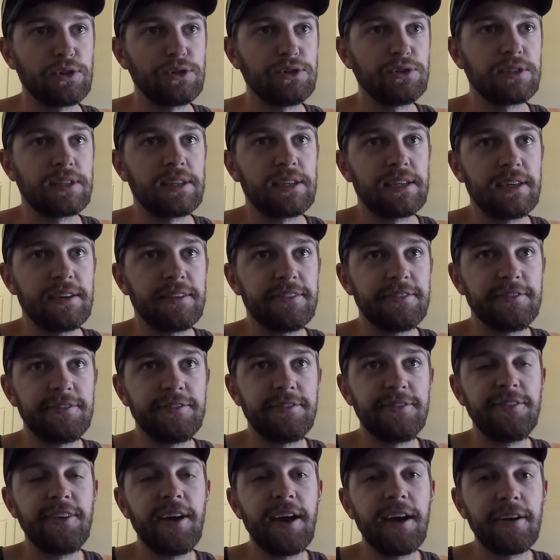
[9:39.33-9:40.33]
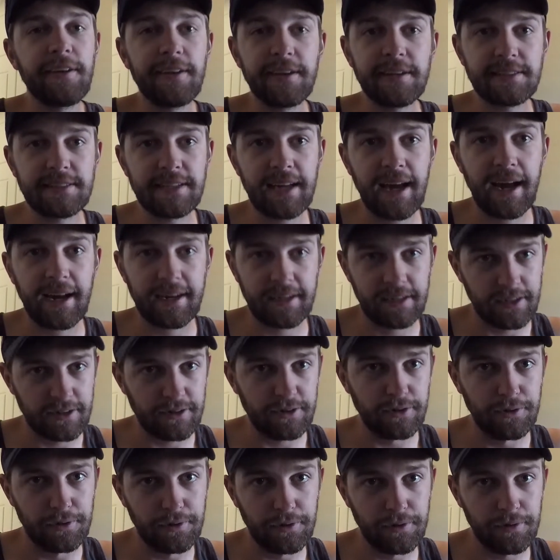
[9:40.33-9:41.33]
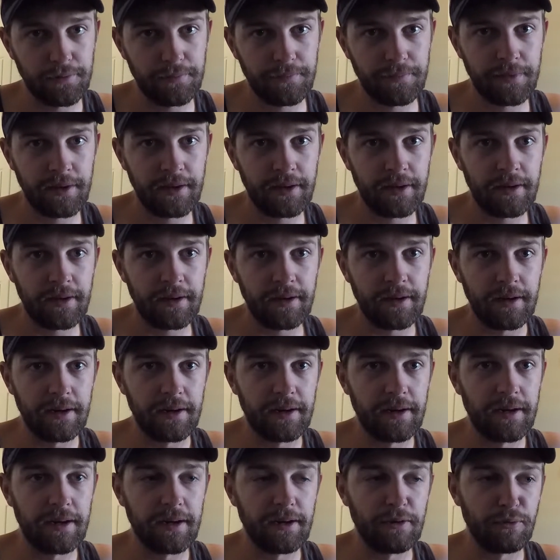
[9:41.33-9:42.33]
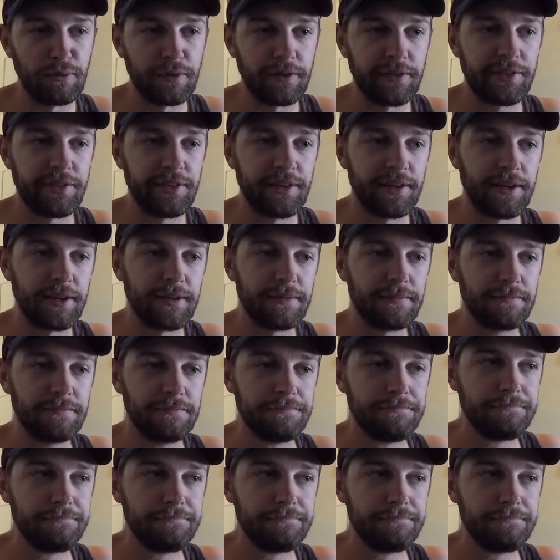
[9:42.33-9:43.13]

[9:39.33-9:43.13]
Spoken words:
you can get very technical with it.